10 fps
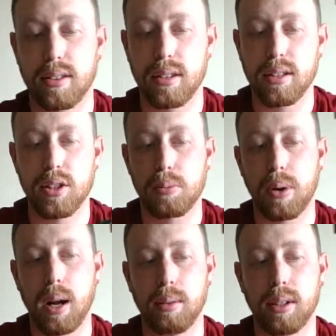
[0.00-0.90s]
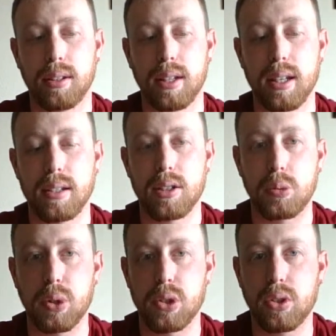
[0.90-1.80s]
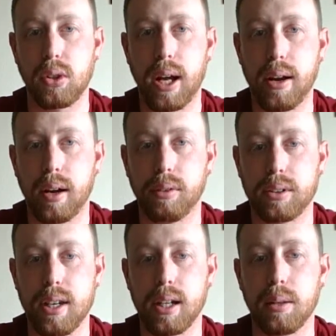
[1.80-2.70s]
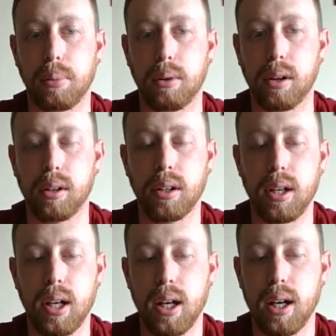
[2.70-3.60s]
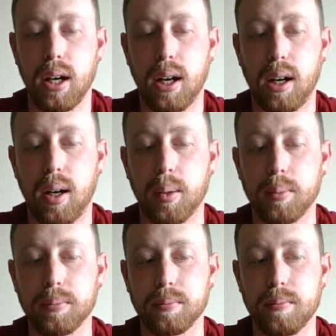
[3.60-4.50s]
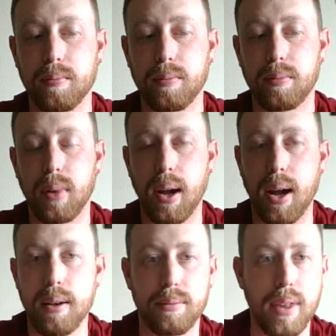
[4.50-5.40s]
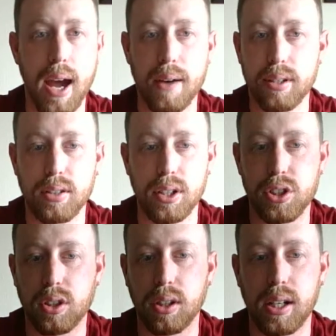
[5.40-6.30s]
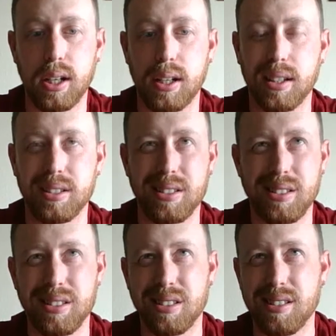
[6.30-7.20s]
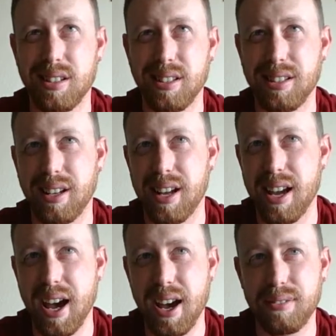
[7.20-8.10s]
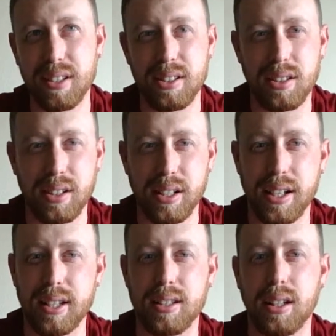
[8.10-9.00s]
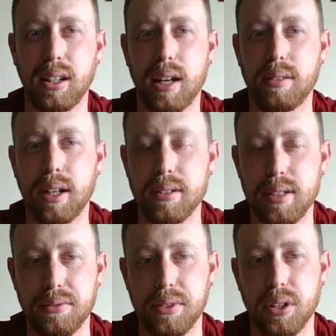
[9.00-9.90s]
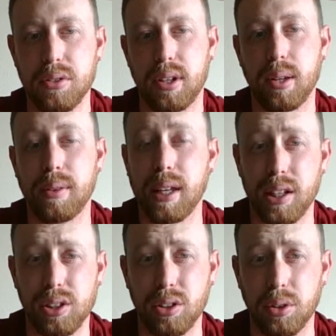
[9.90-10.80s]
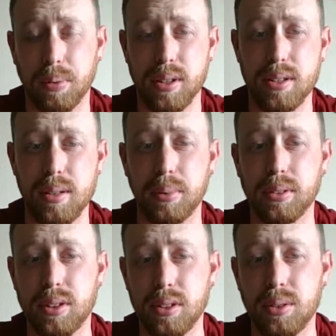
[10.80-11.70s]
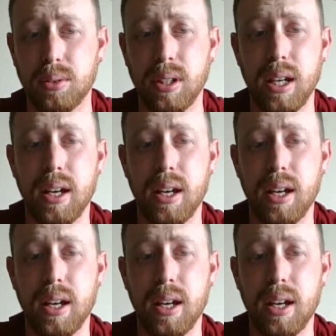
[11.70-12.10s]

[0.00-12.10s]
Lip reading: this is probably the easiest pistol I ever taken apart. I haven't touched Glocks. I haven't done in 1911. I've seen videos on them. They actually look pretty simple too,